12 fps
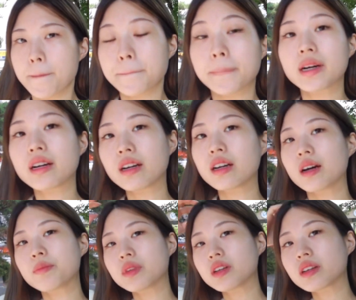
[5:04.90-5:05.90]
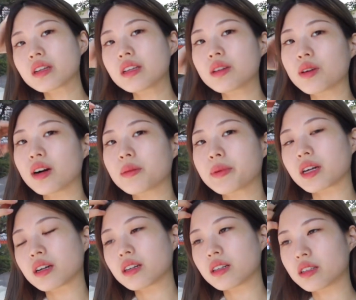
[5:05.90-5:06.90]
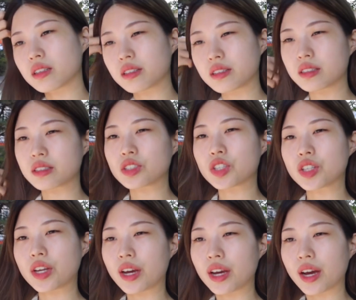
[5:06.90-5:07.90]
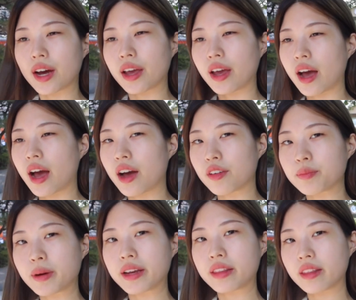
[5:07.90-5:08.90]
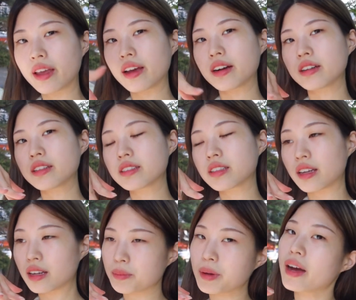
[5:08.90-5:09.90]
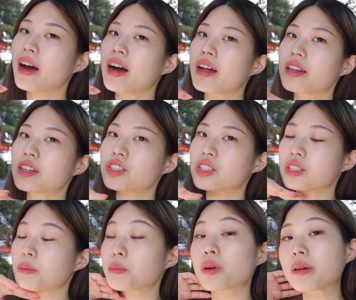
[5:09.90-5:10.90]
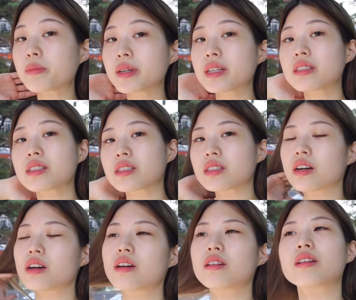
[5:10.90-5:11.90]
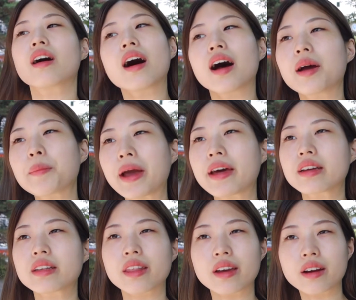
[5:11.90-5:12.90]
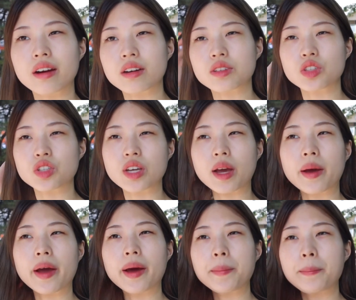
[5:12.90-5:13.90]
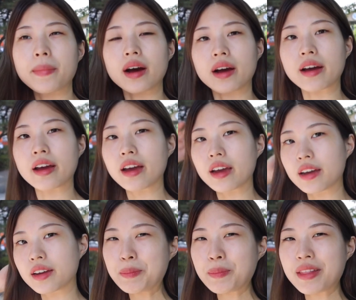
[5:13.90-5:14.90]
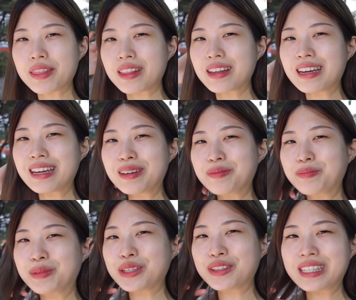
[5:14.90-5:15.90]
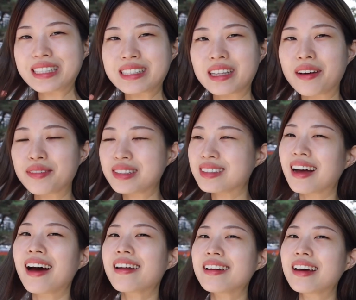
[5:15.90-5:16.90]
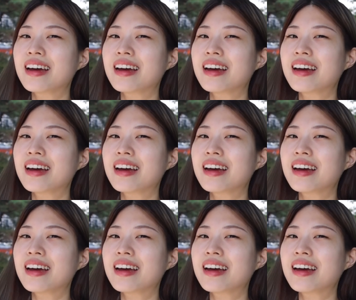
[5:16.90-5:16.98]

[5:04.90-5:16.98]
But I'm near Iha because today I have my nails and my eyelashes appointment, so I'm heading there to get my monthly beauty stuff done.